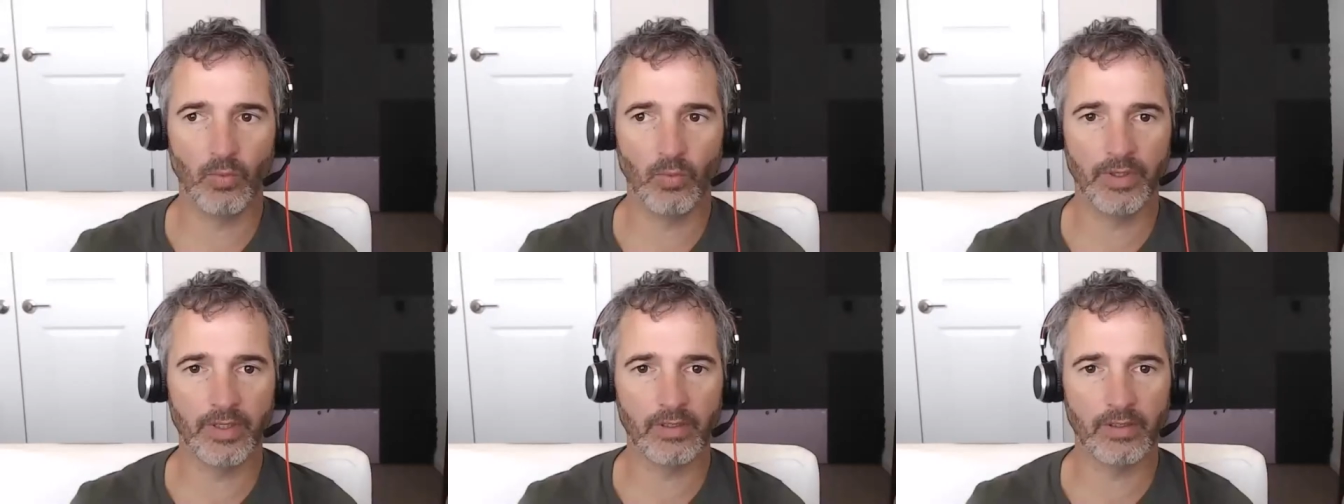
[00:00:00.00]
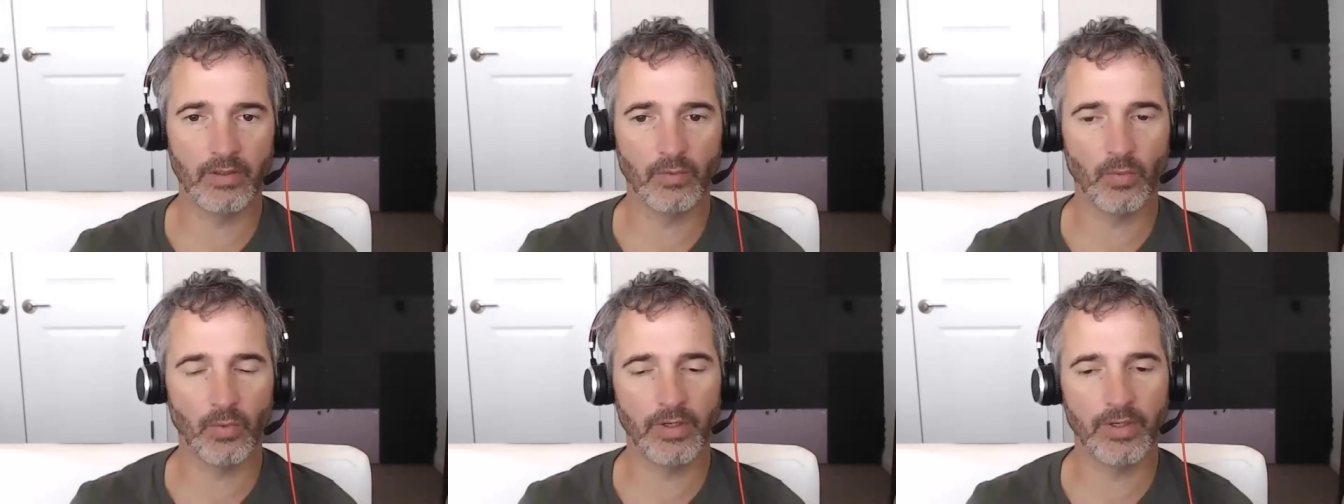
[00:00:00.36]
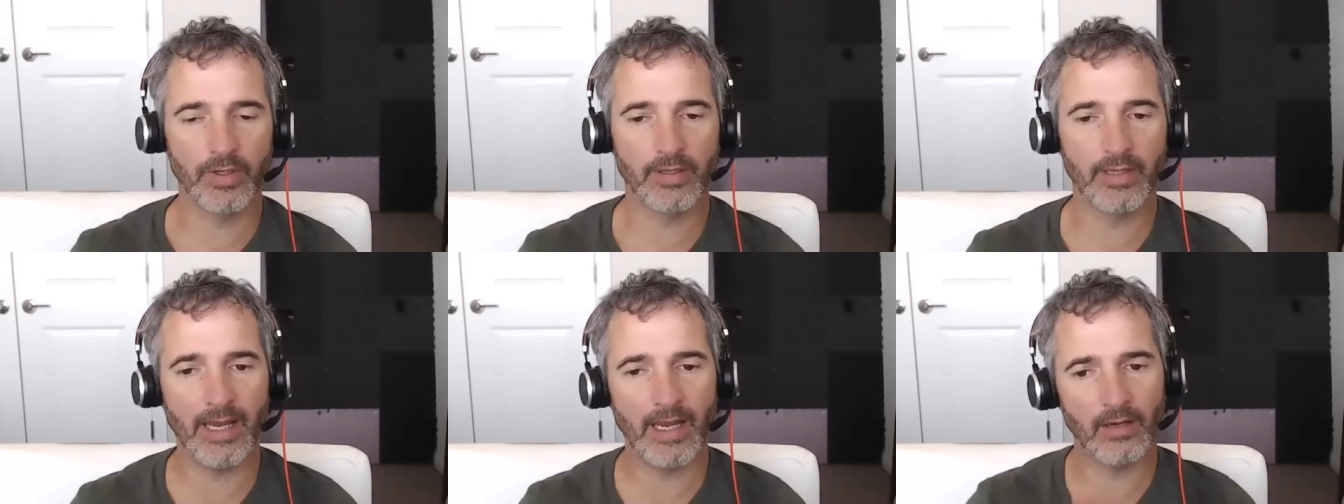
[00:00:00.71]
what are what are
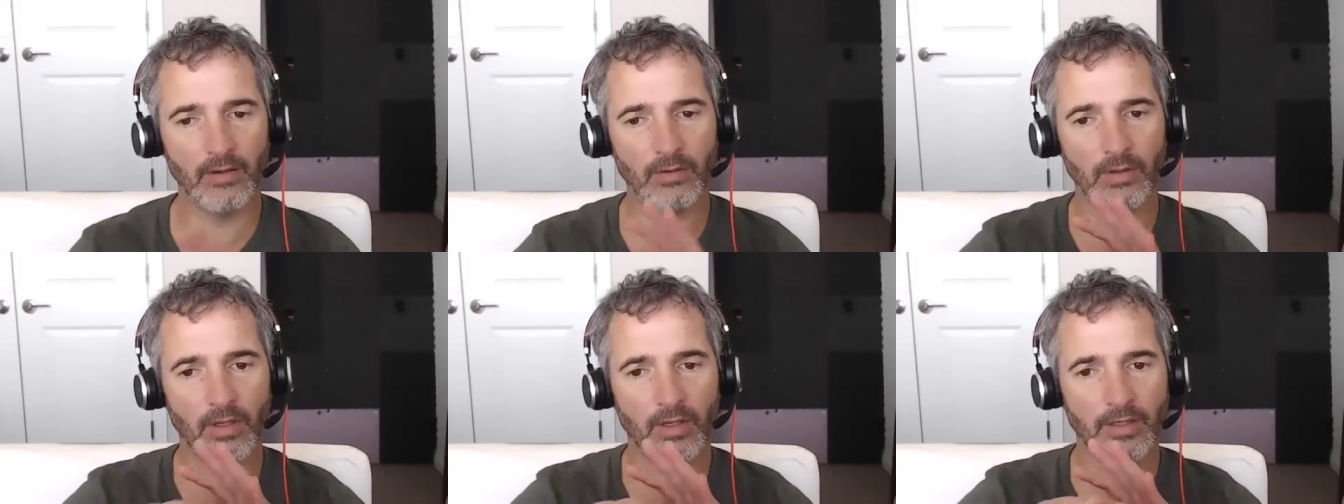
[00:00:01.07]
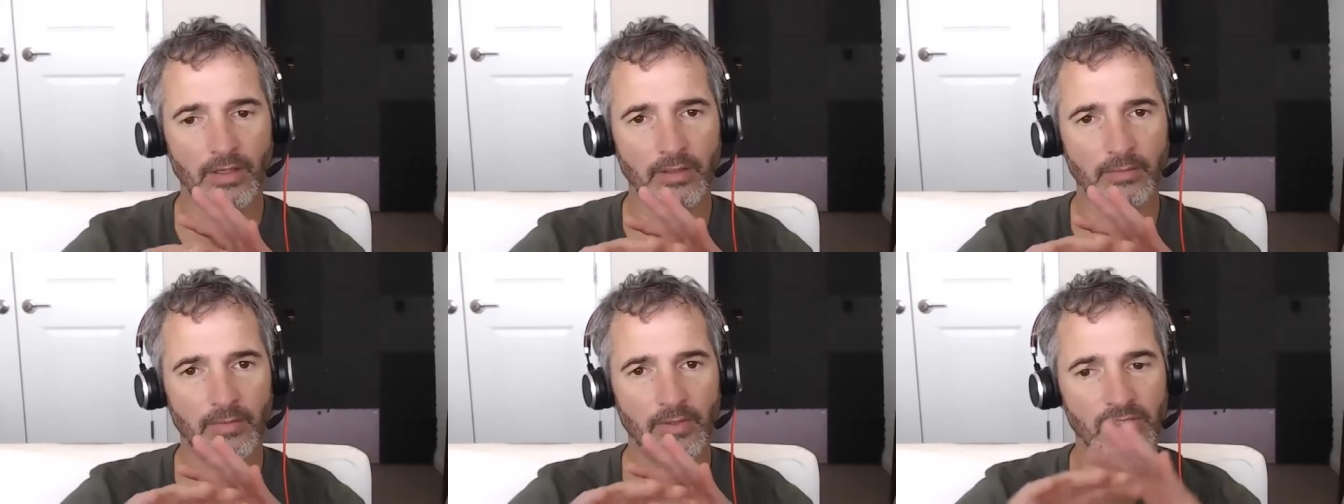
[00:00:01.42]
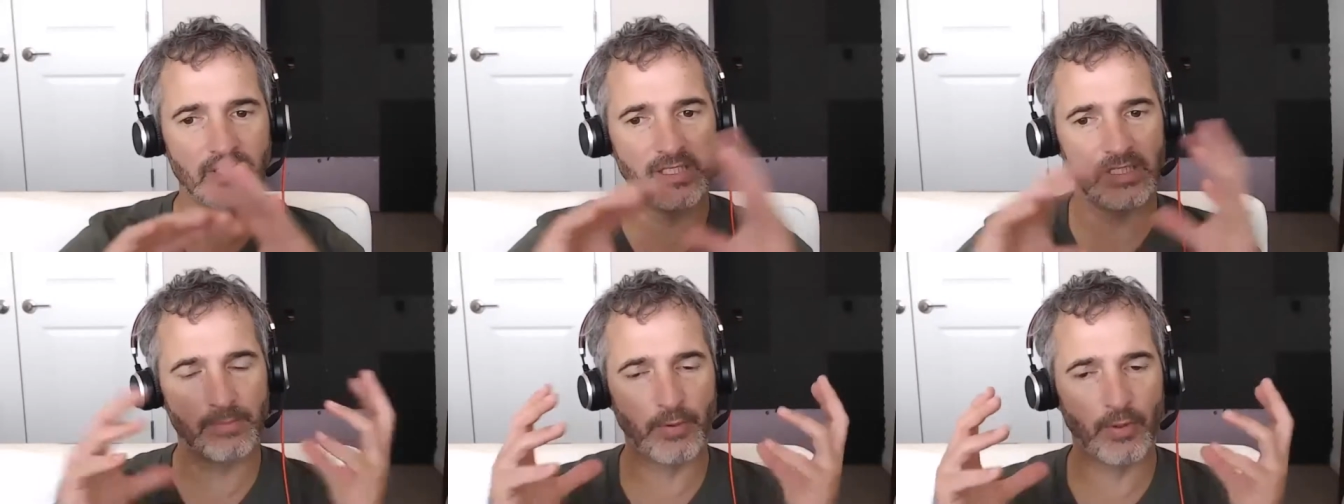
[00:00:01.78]
the how long do most
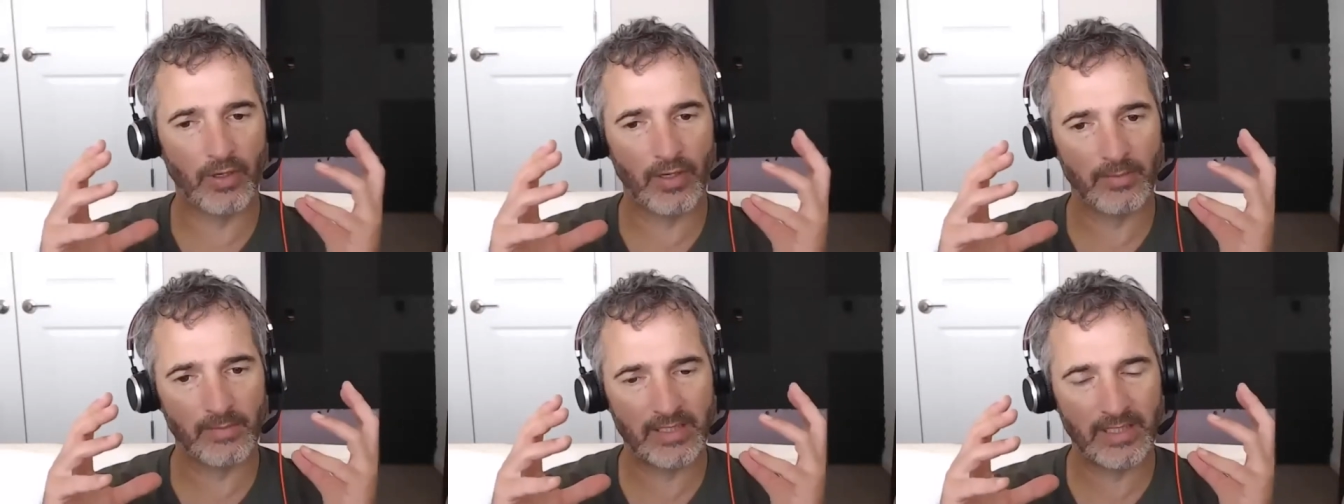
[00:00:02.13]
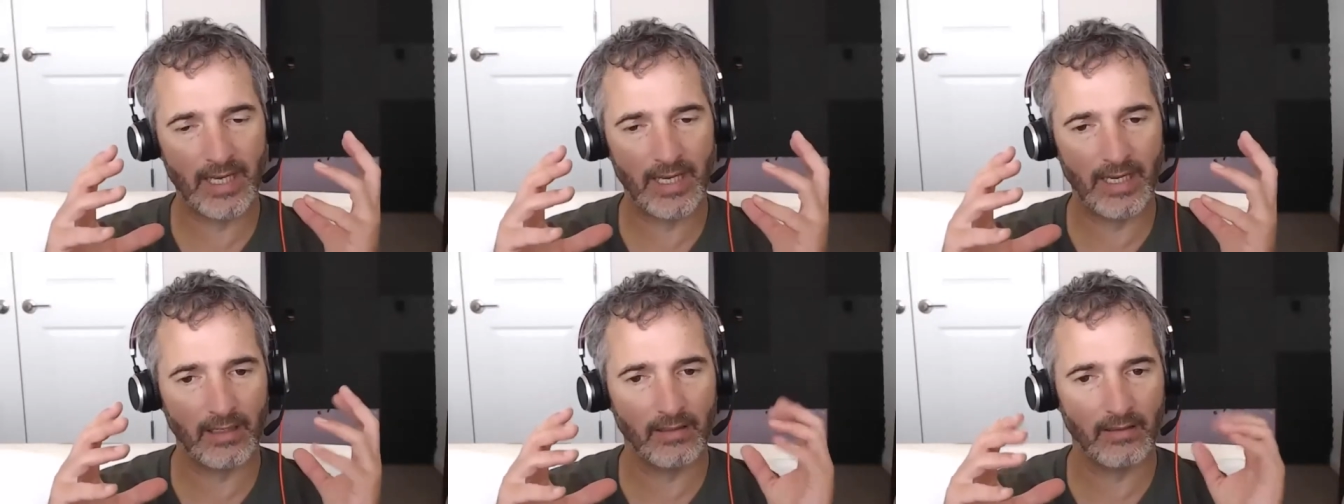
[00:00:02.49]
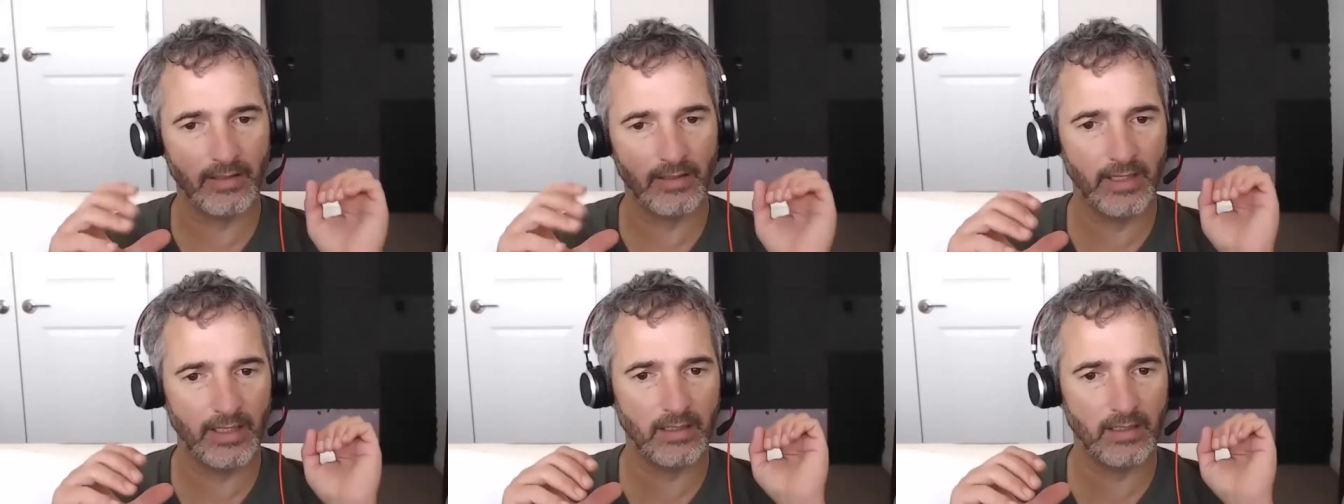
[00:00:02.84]
of these programs take?
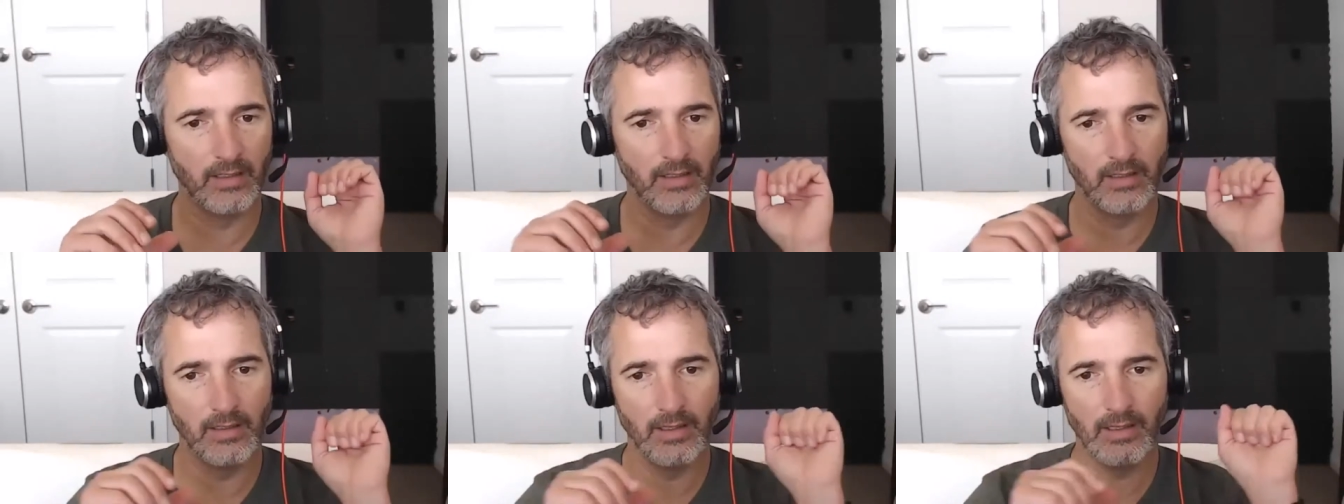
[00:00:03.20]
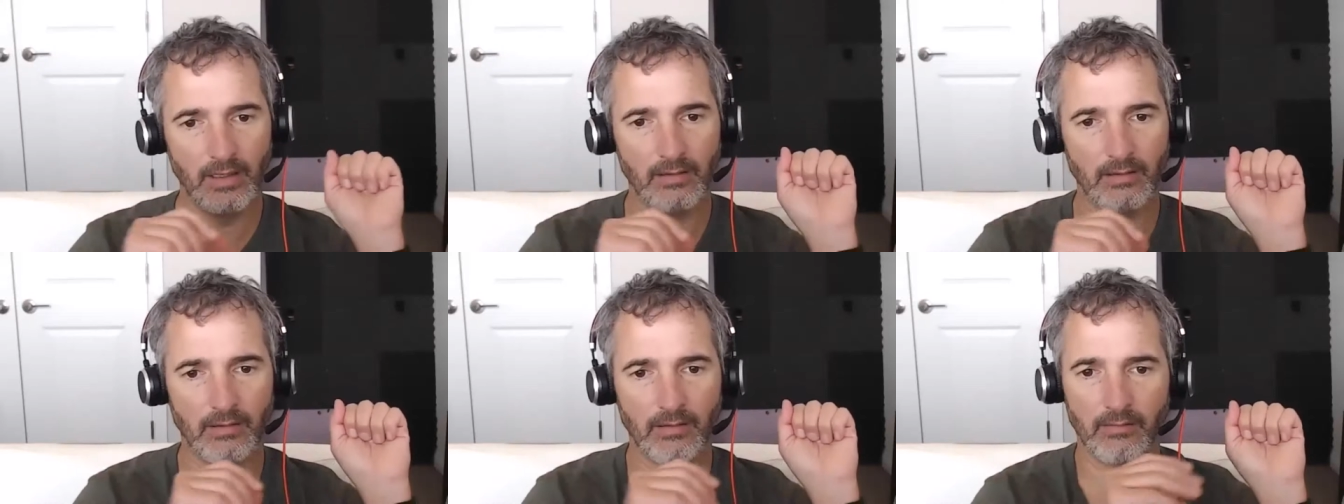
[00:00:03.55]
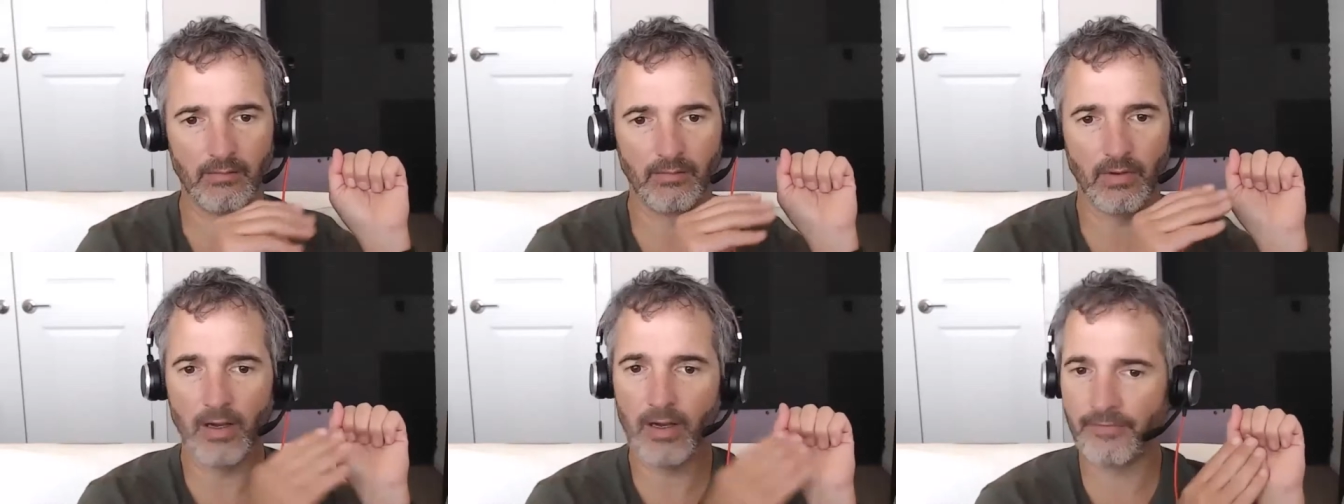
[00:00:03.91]
Like,
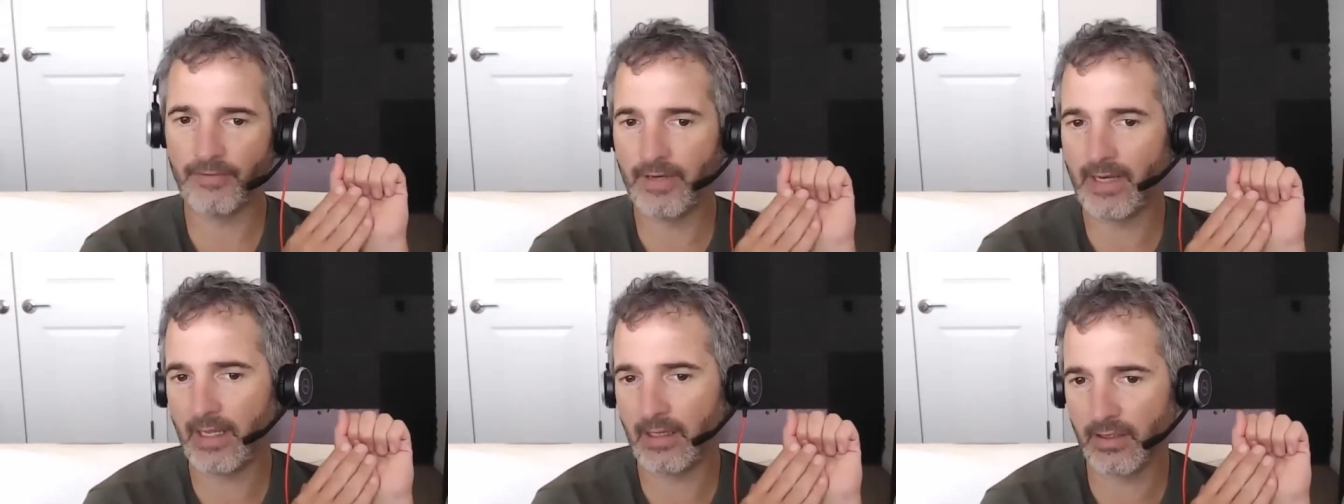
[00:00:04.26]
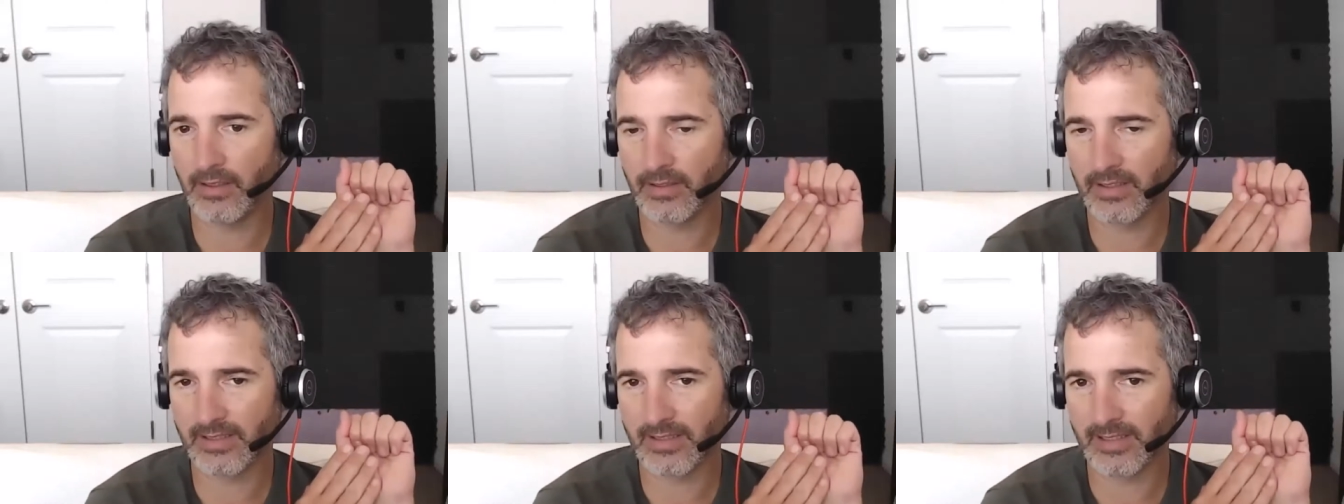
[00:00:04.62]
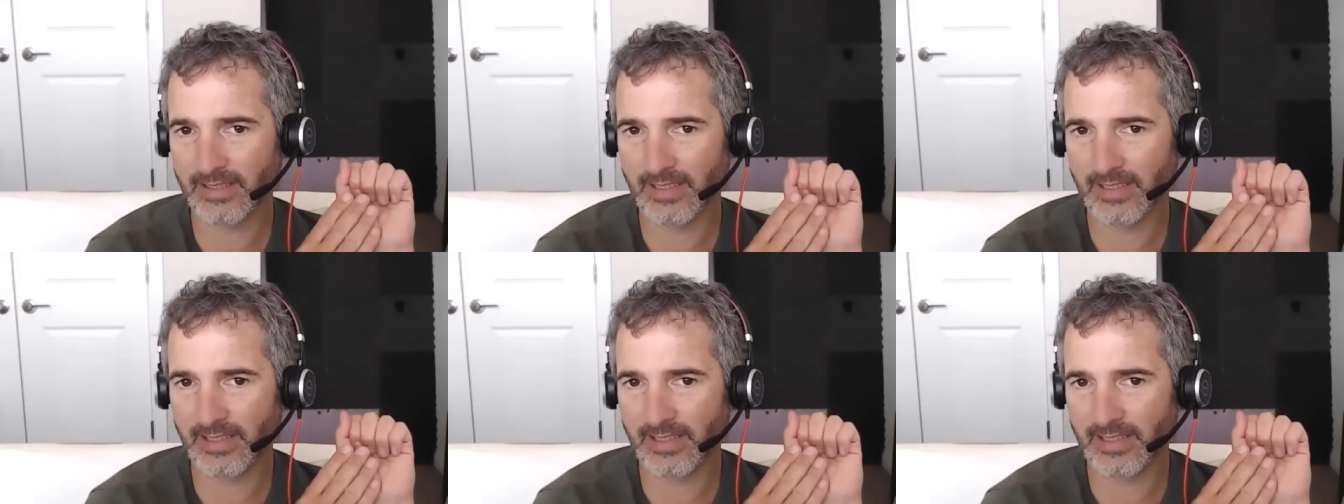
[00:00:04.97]
often, how long does a